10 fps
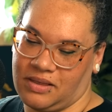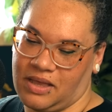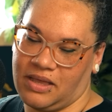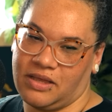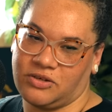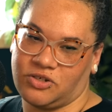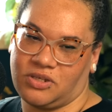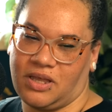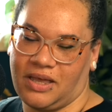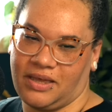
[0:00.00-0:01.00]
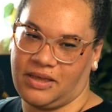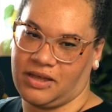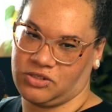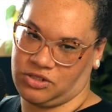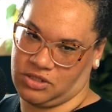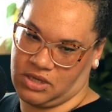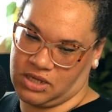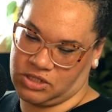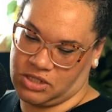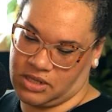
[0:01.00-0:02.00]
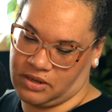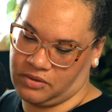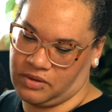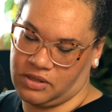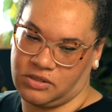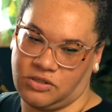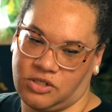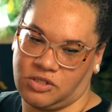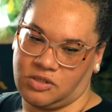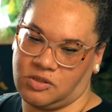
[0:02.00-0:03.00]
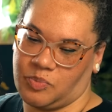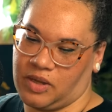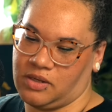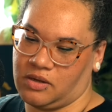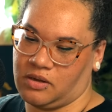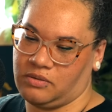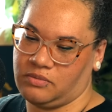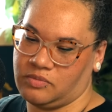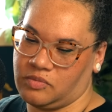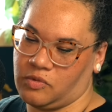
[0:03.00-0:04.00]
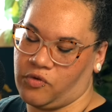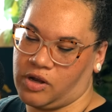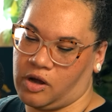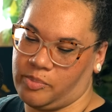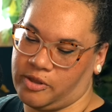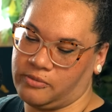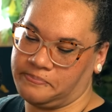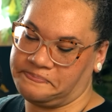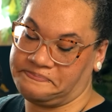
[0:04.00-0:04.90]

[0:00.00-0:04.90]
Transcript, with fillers: I under- I actually cashed that out and just spent it on credit card bill.